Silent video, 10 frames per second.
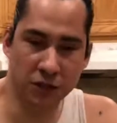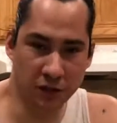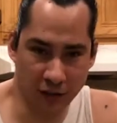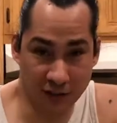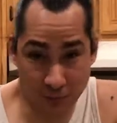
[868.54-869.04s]
on
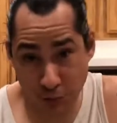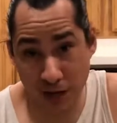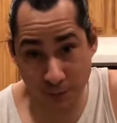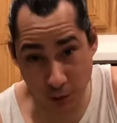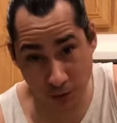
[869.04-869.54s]
this bread
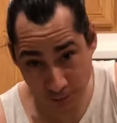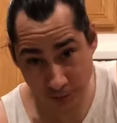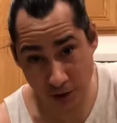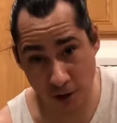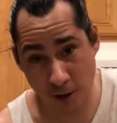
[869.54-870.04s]
bowl. You
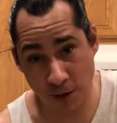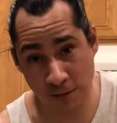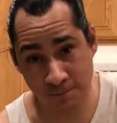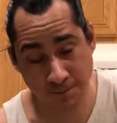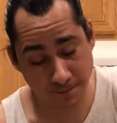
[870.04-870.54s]
know what I mean?
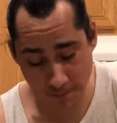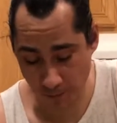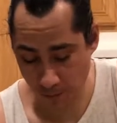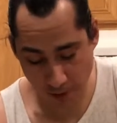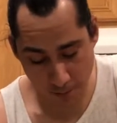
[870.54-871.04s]

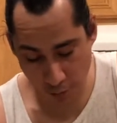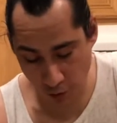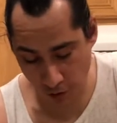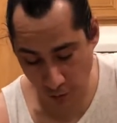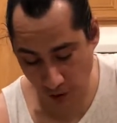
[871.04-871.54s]
Boy, oh
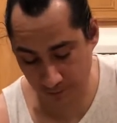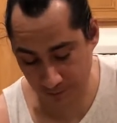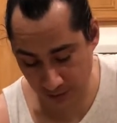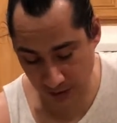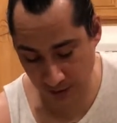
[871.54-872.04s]
boy,
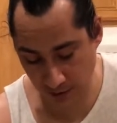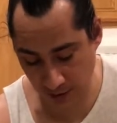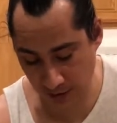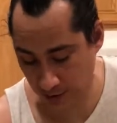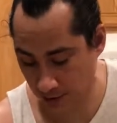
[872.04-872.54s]
this is
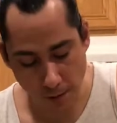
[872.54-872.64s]
delicious.